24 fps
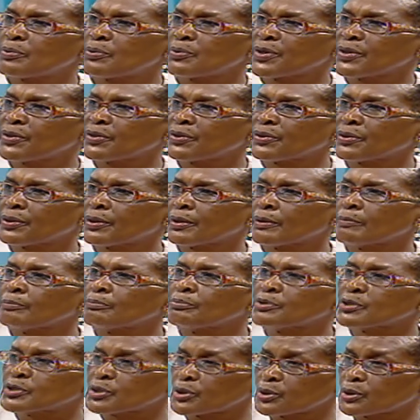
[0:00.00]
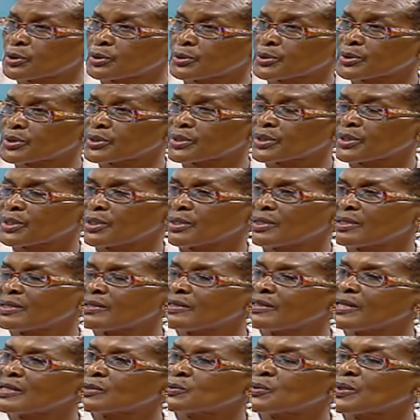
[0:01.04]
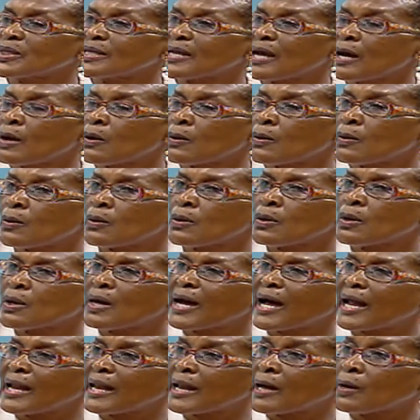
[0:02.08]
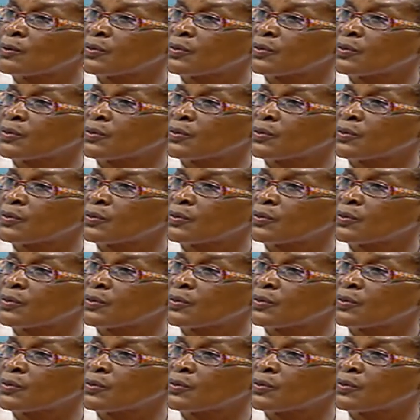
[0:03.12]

with protocols that will now allow